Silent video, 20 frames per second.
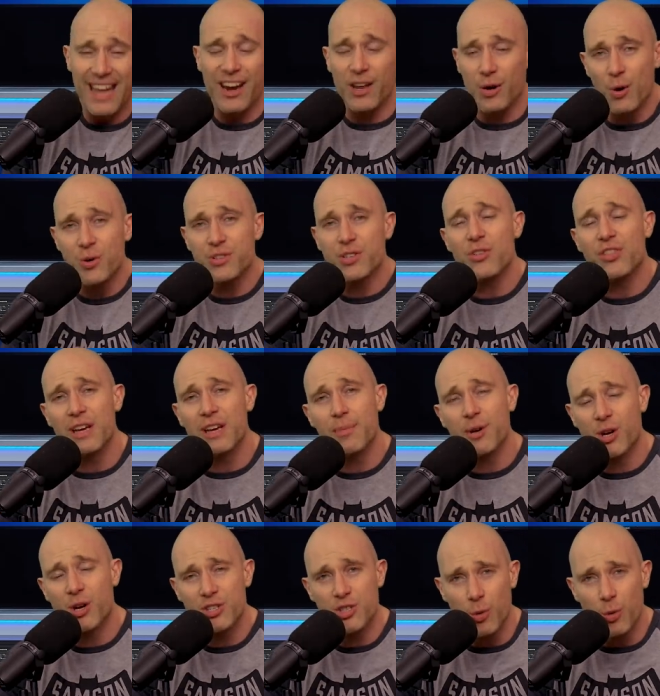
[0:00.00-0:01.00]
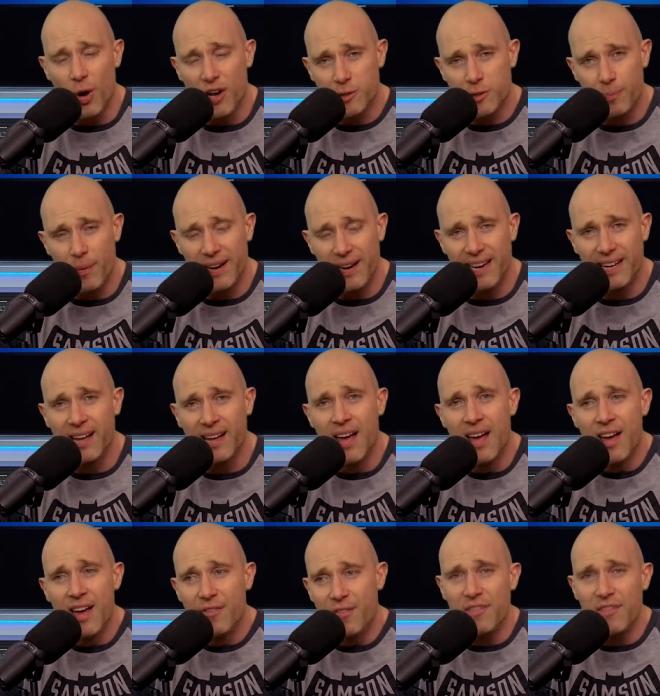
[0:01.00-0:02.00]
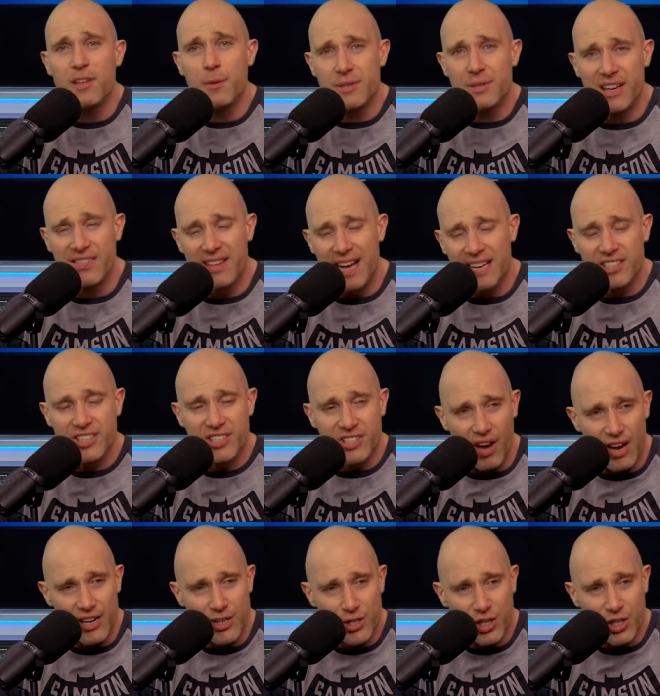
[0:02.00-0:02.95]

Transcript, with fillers: And I also think because you are spending 50% of the exercise